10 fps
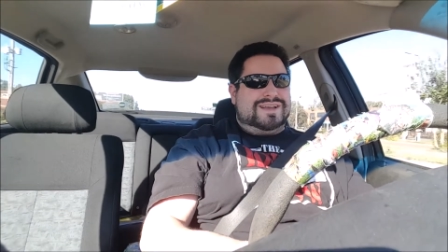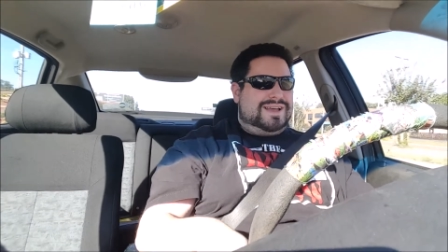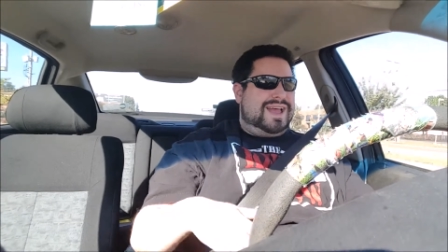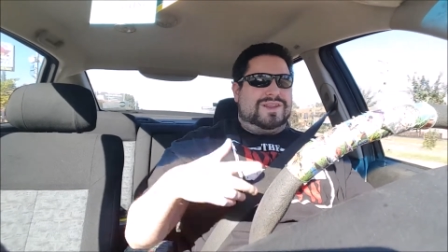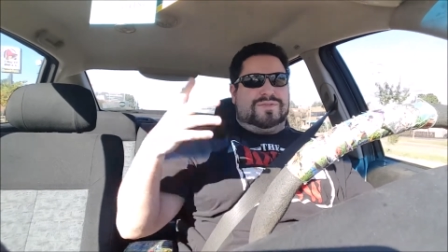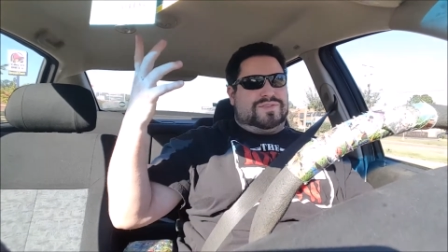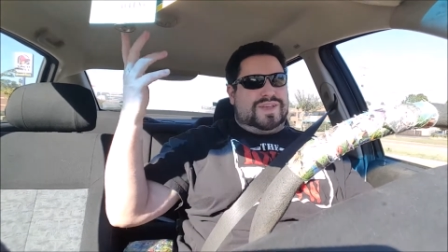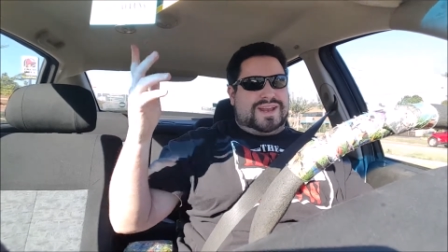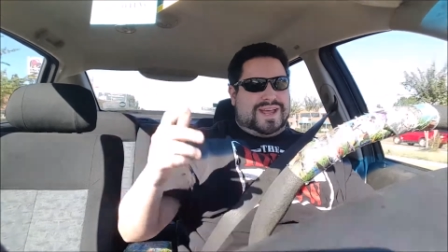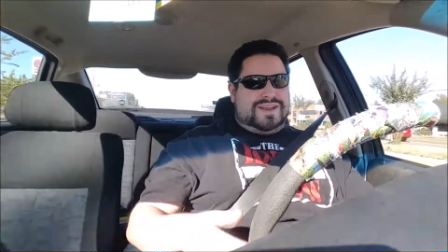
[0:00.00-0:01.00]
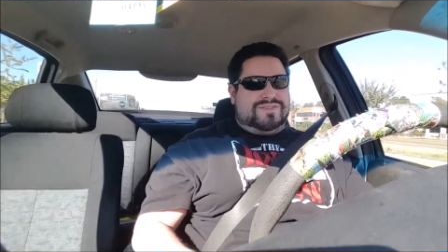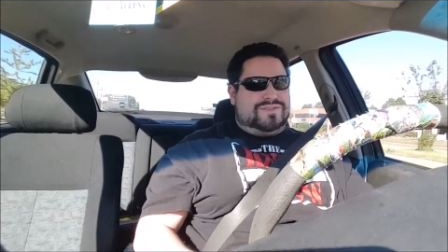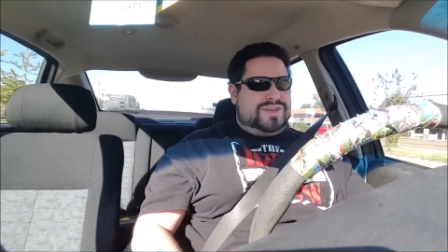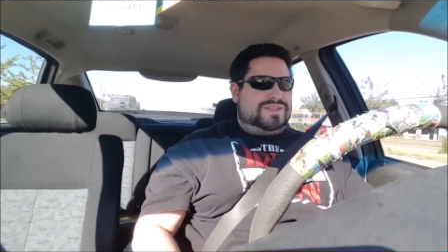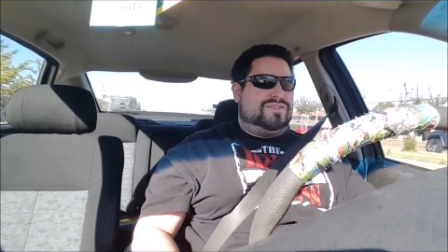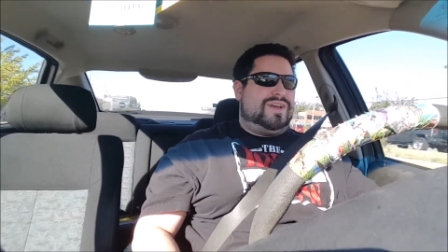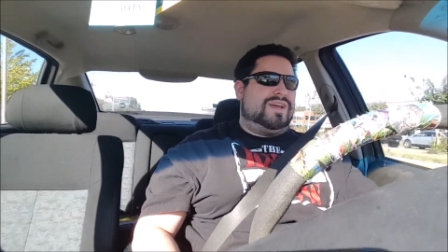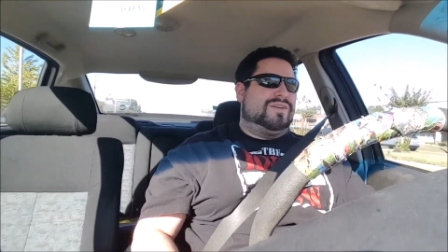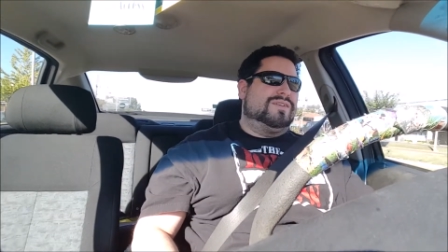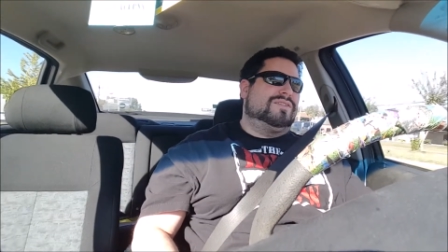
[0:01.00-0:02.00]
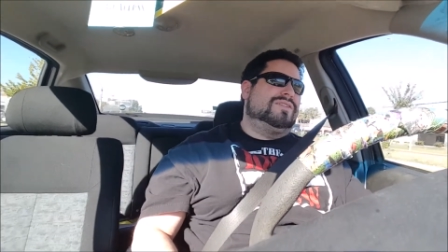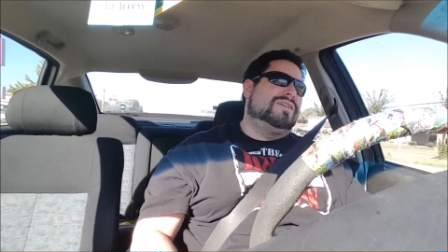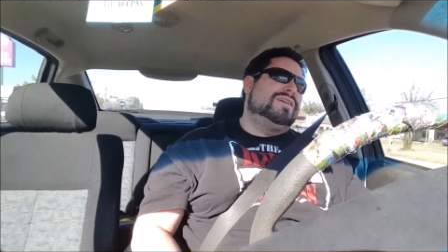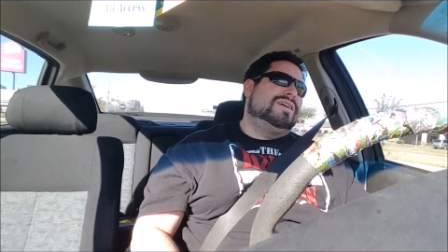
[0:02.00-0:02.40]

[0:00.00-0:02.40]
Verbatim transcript: again, you've seen it. You've seen the trailers.